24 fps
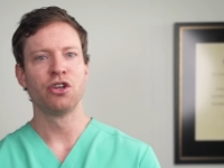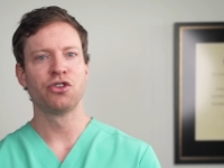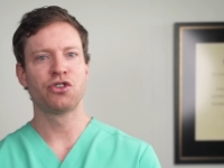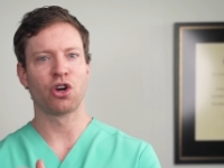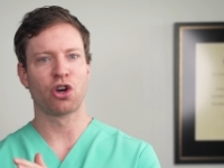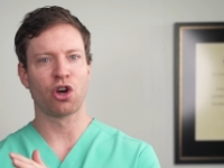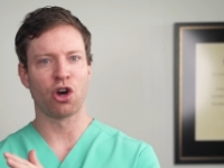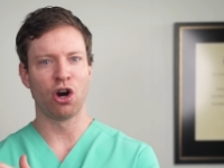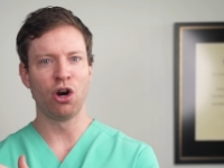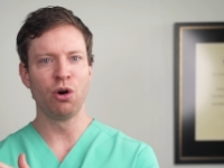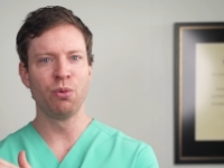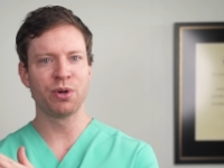
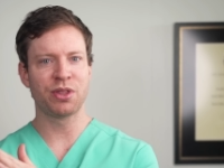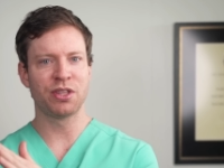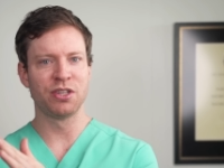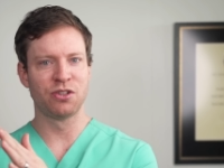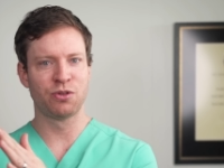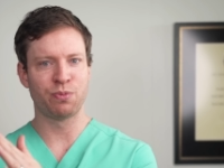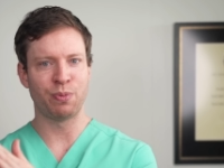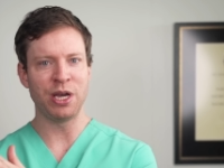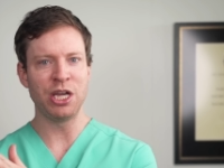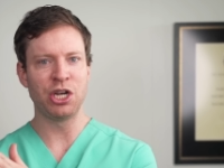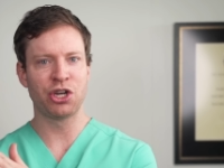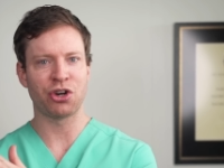So Coe with his
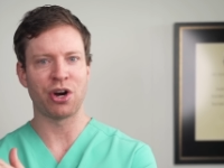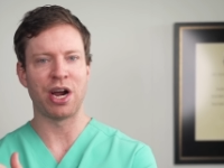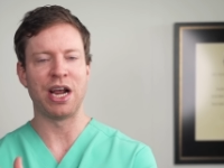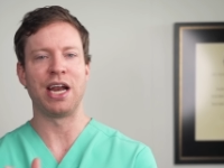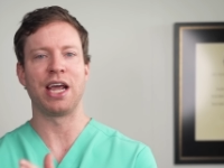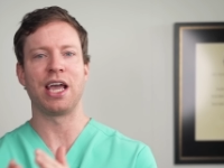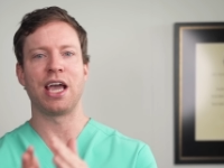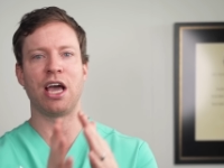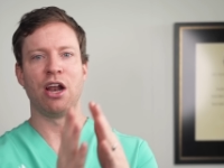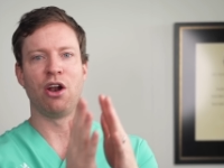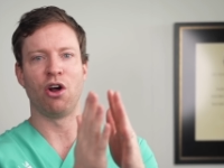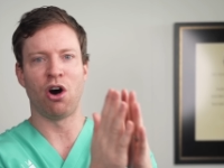speed
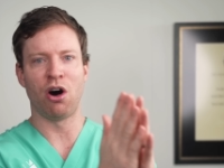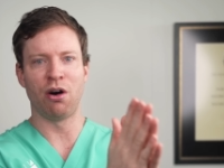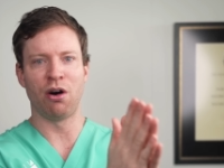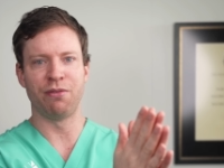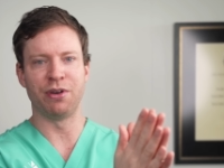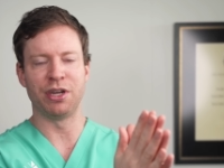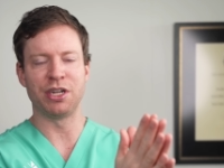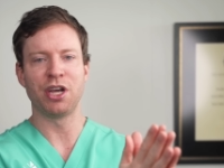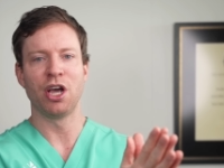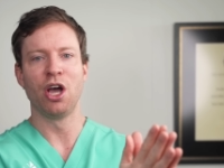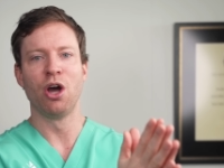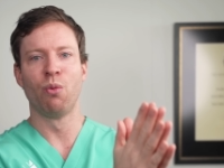training and
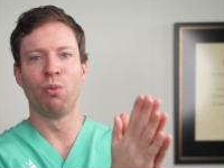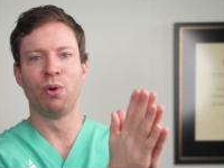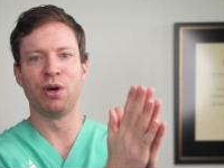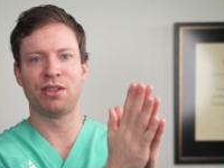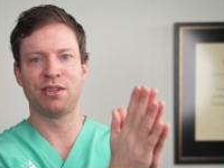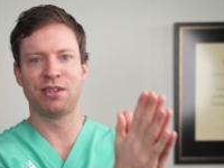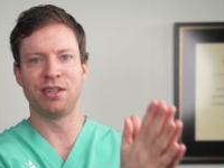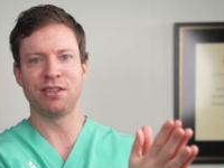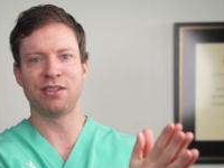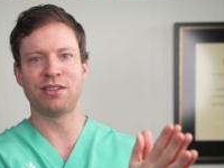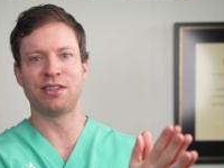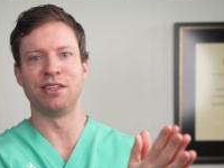Ovett
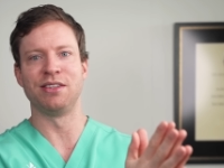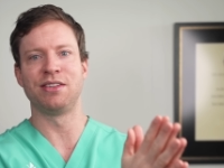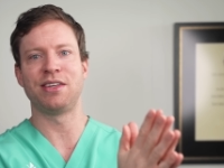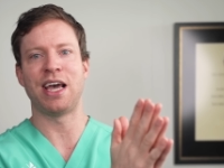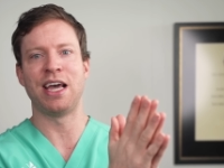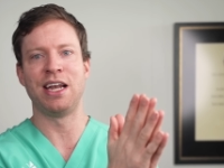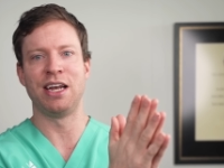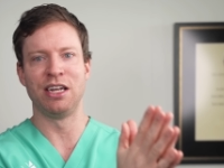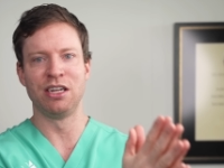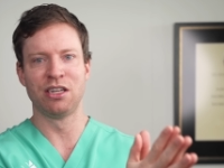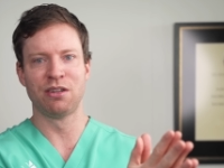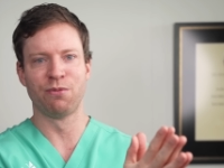with distance
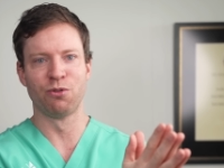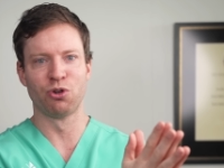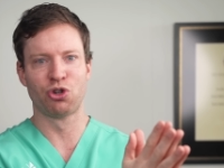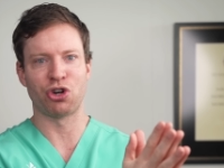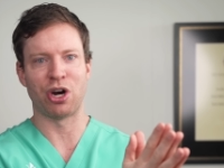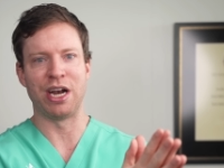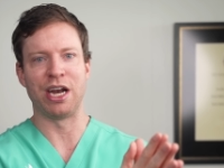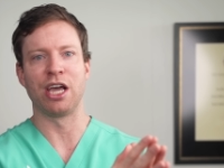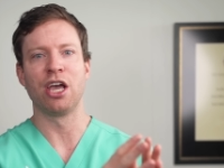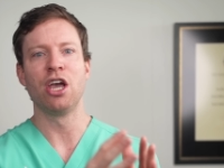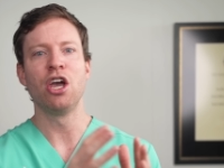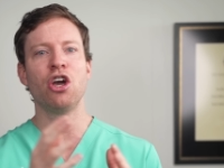and interval
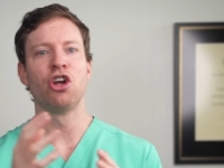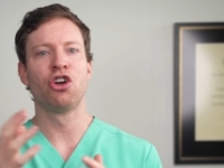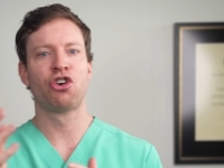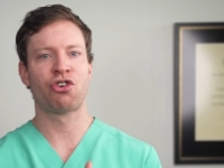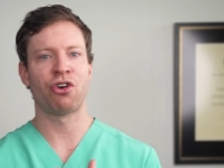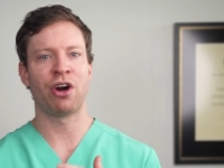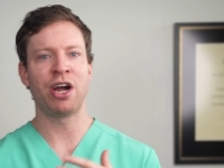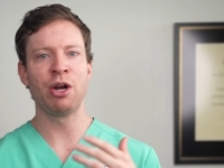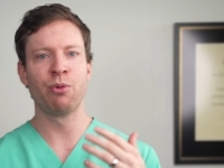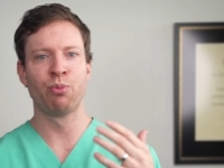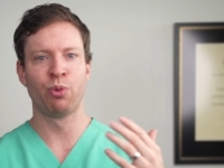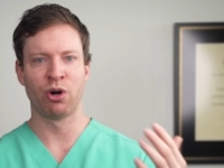training
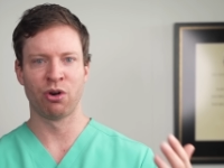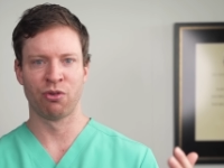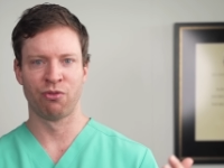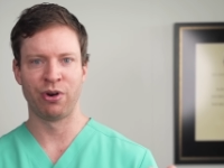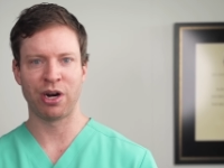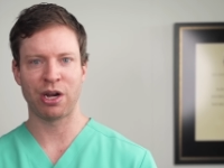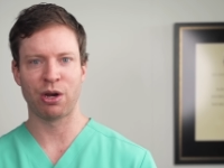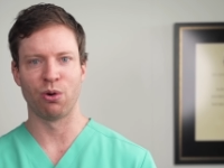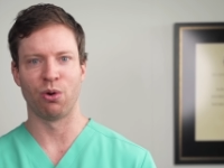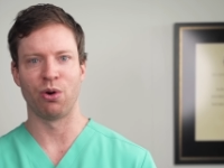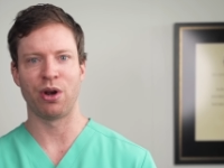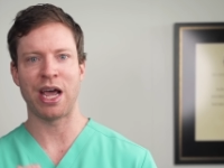trade world
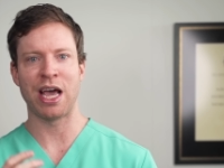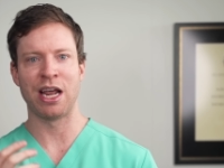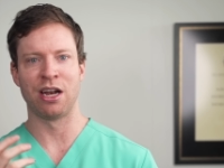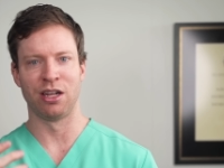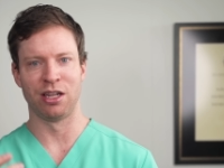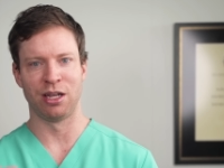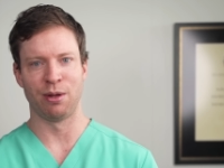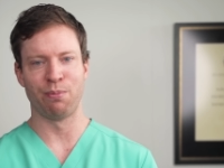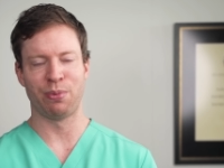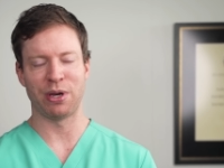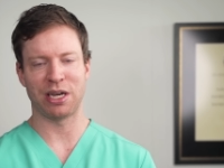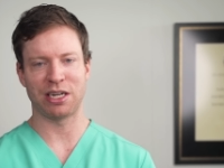record and
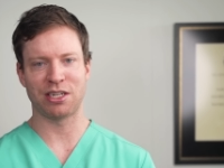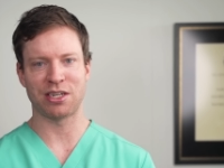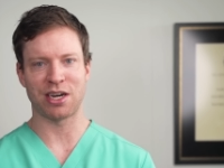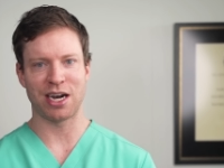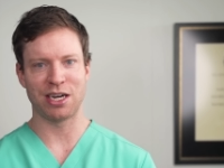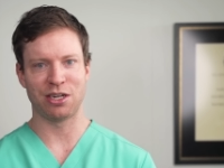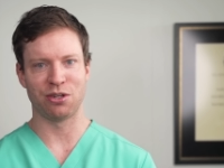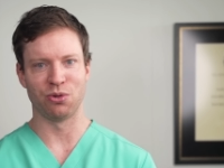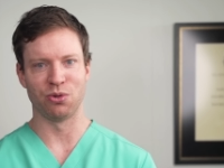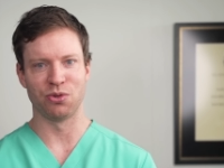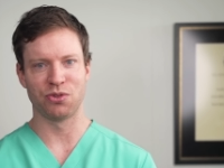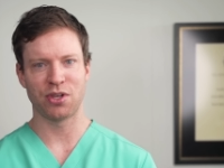Olympic
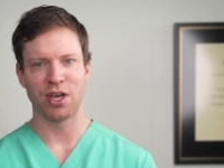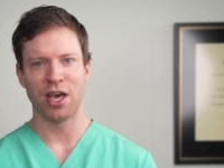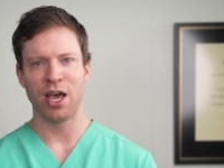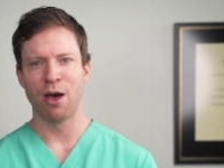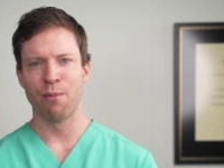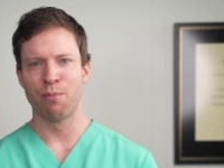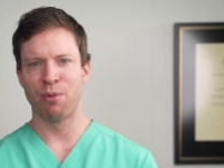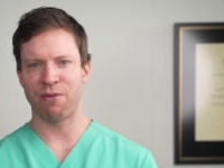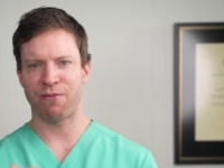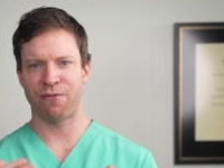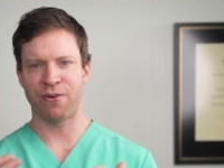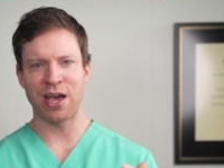titles.
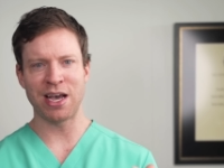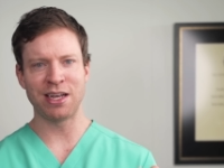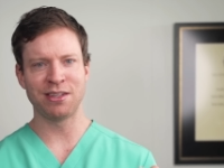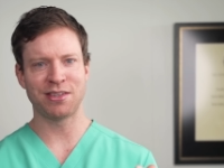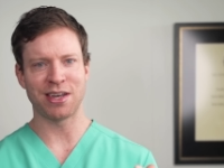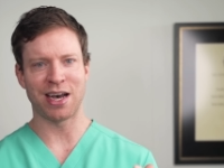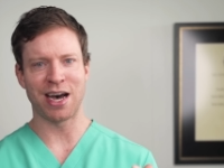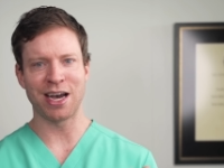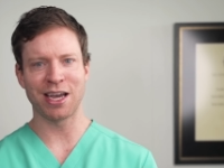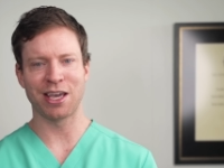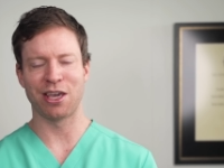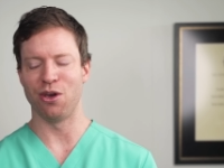But fans
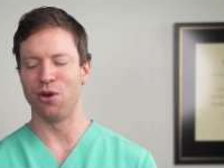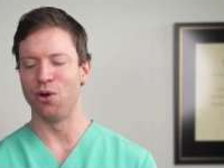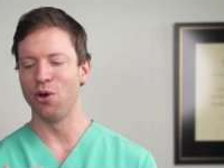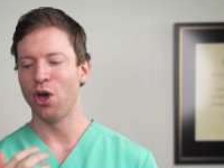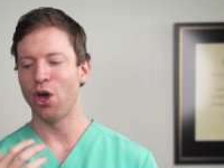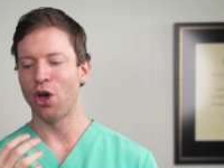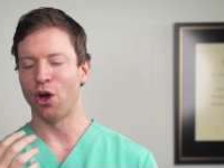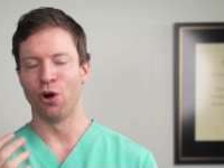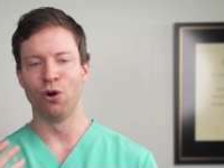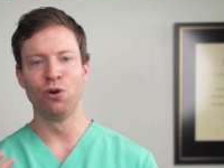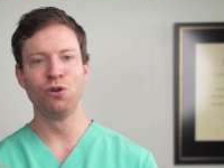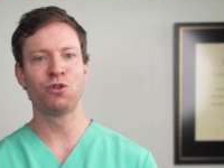argue
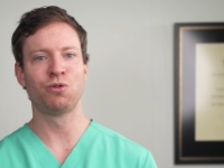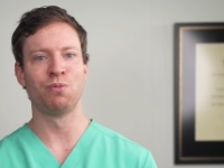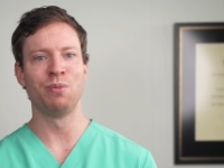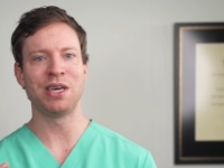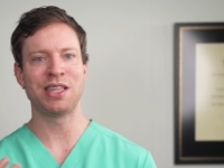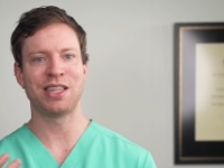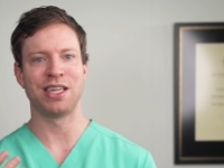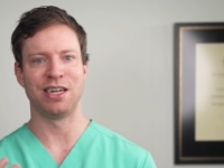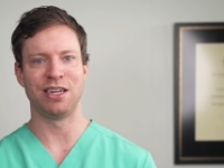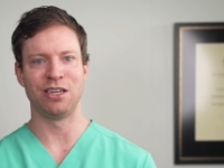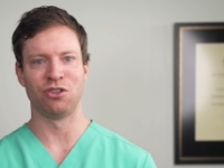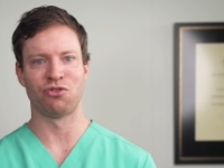whose
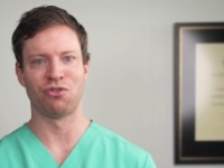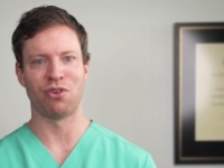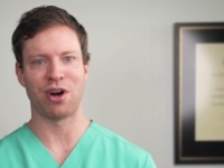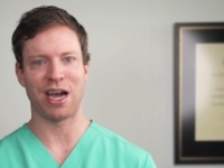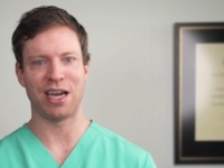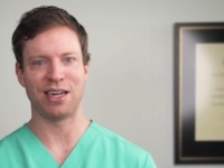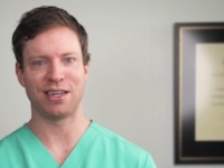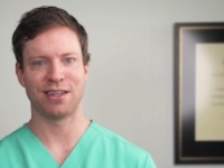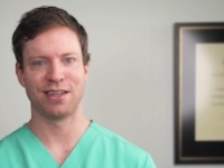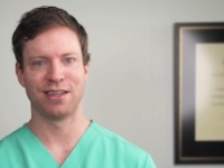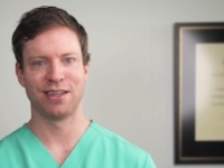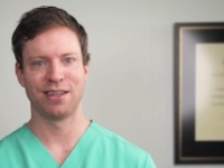method is right.